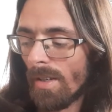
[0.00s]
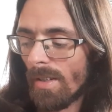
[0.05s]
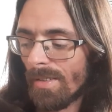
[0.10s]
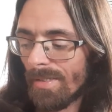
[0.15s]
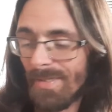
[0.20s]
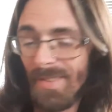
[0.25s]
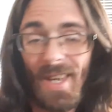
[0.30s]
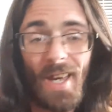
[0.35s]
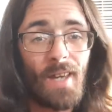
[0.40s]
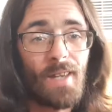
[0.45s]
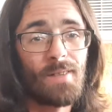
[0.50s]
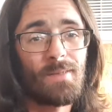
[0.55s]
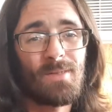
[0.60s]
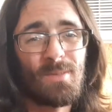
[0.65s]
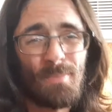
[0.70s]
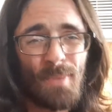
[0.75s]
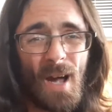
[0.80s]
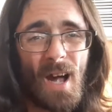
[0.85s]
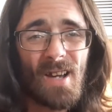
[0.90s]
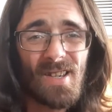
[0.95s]
Now, the
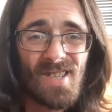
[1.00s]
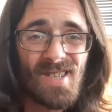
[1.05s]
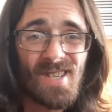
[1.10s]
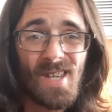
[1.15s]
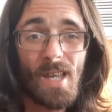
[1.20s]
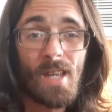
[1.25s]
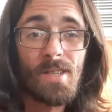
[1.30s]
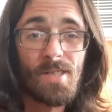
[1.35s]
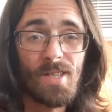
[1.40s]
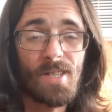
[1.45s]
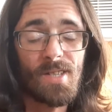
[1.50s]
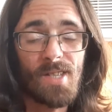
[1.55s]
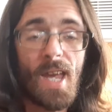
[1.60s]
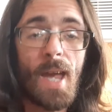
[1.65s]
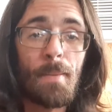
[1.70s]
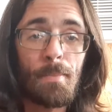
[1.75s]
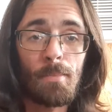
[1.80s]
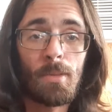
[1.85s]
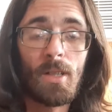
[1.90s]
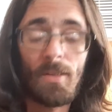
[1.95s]
box says that it's
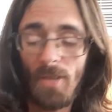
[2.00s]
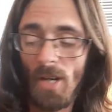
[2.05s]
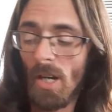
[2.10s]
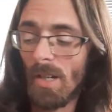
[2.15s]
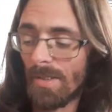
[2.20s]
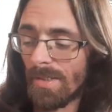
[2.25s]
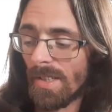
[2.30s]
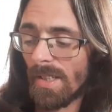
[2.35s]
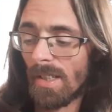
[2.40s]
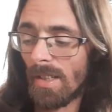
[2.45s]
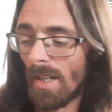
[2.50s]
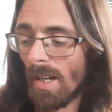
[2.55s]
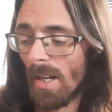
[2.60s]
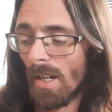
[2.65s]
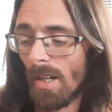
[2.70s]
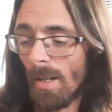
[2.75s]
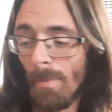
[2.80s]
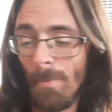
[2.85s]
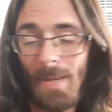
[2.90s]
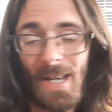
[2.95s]
capable of hunting.
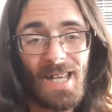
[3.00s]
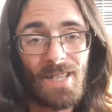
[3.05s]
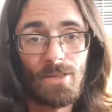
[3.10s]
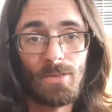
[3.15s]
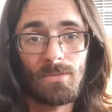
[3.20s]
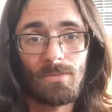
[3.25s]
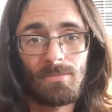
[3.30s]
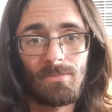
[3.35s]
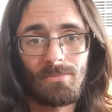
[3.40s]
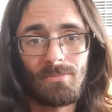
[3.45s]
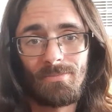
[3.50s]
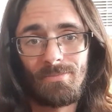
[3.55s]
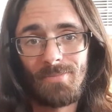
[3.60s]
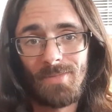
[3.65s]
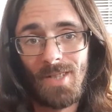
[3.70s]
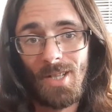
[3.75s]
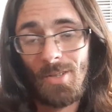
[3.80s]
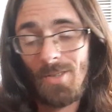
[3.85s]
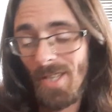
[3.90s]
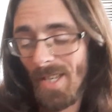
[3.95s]
I don't
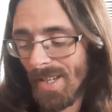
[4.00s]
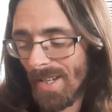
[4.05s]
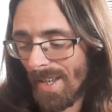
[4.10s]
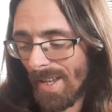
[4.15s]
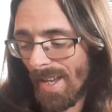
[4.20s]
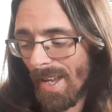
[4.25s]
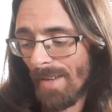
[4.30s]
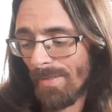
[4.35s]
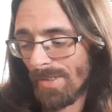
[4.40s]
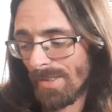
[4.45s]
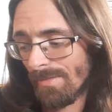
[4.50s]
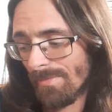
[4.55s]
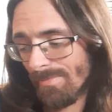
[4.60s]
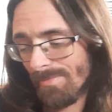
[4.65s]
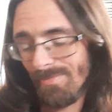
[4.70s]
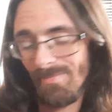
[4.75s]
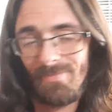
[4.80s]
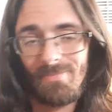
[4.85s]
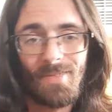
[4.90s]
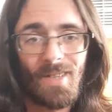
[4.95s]
know that. I haven't
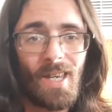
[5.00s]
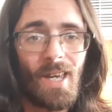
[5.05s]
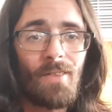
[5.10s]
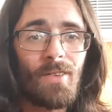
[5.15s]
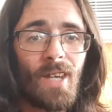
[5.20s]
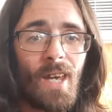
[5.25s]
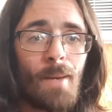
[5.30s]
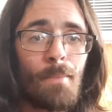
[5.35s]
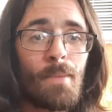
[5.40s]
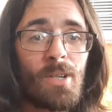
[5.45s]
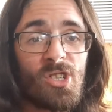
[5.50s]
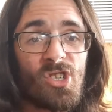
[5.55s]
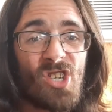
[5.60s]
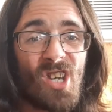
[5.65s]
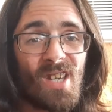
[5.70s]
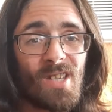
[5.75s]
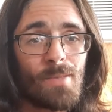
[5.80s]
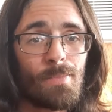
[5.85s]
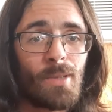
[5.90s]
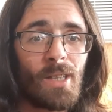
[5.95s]
had much
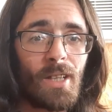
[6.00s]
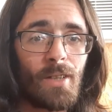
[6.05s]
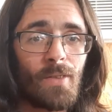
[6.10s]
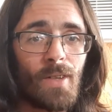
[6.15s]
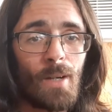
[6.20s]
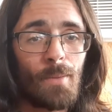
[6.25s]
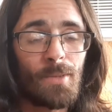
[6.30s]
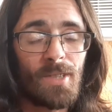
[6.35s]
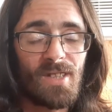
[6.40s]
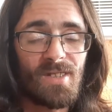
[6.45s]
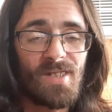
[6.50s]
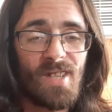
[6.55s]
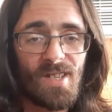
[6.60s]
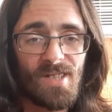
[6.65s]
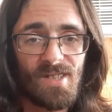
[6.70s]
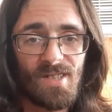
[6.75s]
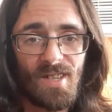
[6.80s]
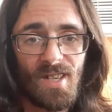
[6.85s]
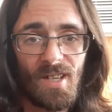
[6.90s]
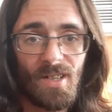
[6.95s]
chance to play around with it and
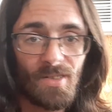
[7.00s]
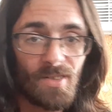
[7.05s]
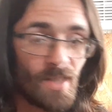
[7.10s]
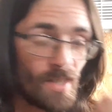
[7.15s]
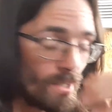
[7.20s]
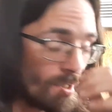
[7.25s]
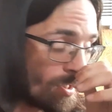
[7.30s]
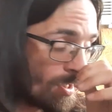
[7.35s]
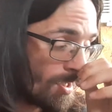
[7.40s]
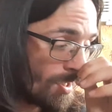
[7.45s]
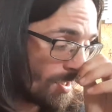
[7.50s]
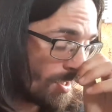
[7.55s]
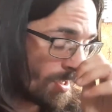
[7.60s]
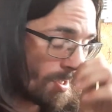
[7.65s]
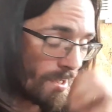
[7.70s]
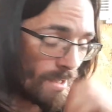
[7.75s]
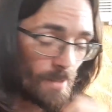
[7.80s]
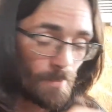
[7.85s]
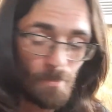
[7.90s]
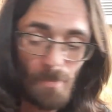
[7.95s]
test it out.
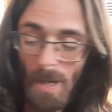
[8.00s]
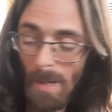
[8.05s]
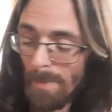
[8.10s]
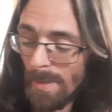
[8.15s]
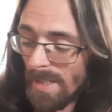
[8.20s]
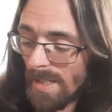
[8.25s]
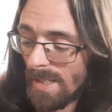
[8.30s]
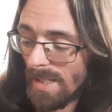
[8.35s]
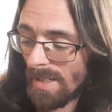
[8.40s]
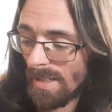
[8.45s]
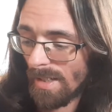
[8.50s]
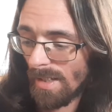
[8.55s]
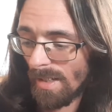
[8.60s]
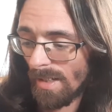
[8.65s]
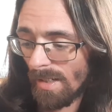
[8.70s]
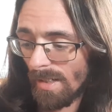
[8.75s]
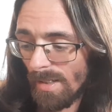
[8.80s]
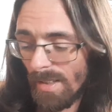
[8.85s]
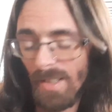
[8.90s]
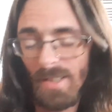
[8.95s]
And maybe
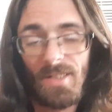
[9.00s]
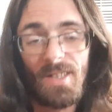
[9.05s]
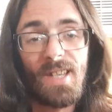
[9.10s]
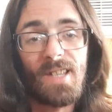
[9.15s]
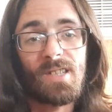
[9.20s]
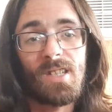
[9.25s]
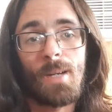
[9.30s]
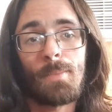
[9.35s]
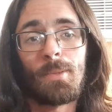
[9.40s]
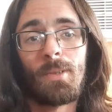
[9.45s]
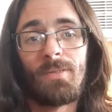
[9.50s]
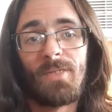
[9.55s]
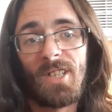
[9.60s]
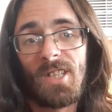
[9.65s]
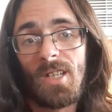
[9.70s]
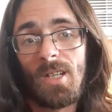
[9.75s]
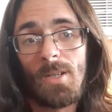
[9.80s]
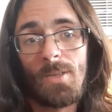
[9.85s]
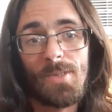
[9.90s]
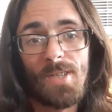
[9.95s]
in the next couple of
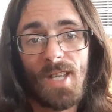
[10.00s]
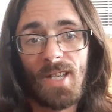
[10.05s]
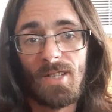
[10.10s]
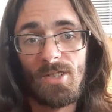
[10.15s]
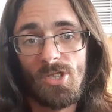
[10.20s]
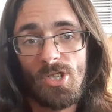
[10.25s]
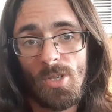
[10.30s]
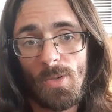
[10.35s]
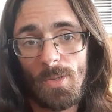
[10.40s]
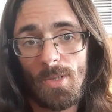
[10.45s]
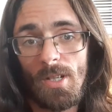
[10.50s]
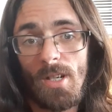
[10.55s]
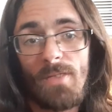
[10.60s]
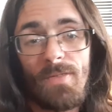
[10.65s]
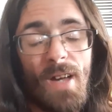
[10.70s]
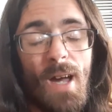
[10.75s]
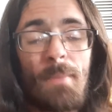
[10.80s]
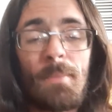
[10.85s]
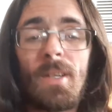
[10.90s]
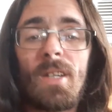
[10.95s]
videos I can show it off.
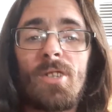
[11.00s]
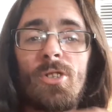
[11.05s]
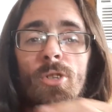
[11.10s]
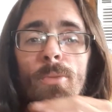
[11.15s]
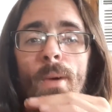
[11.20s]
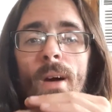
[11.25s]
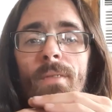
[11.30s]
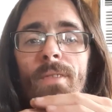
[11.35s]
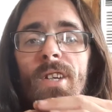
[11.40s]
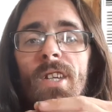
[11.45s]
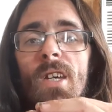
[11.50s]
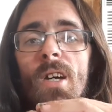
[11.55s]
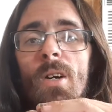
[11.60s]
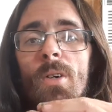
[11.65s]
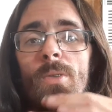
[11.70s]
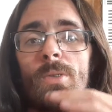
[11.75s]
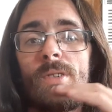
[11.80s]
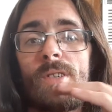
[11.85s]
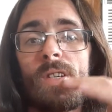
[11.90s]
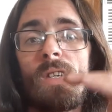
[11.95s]
I'm going to do my
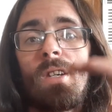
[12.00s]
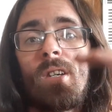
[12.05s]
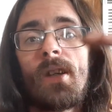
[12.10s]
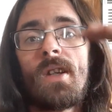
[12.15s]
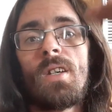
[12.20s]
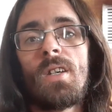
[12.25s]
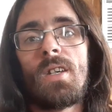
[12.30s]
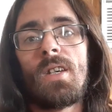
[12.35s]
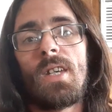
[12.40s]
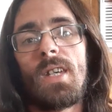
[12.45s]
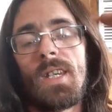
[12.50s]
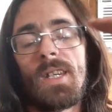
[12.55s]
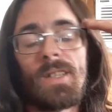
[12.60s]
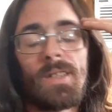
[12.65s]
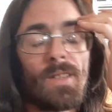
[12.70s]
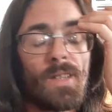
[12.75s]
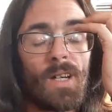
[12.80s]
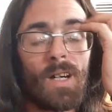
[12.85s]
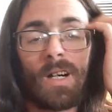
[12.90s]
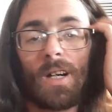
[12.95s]
videos
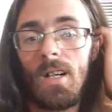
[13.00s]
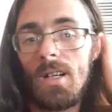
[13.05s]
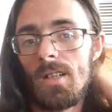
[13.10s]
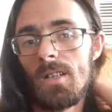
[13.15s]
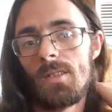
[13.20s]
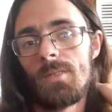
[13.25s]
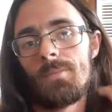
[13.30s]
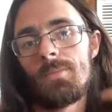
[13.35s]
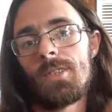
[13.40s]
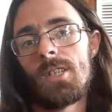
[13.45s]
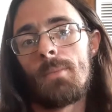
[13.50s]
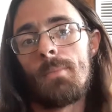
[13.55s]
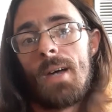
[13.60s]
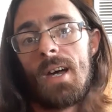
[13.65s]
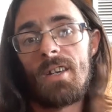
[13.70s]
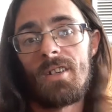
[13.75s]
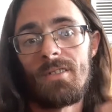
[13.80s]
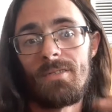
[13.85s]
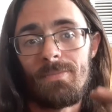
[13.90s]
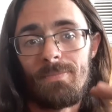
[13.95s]
in the
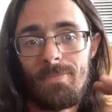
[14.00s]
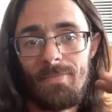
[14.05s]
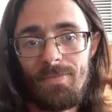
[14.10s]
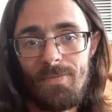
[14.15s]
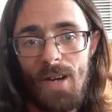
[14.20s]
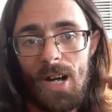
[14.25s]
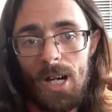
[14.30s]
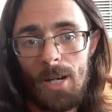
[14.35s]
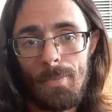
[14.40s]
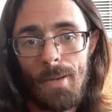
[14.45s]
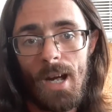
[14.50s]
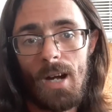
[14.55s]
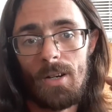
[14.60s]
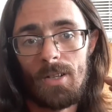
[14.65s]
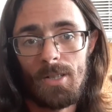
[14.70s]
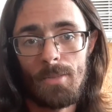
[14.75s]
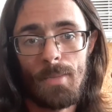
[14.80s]
amount of firepower that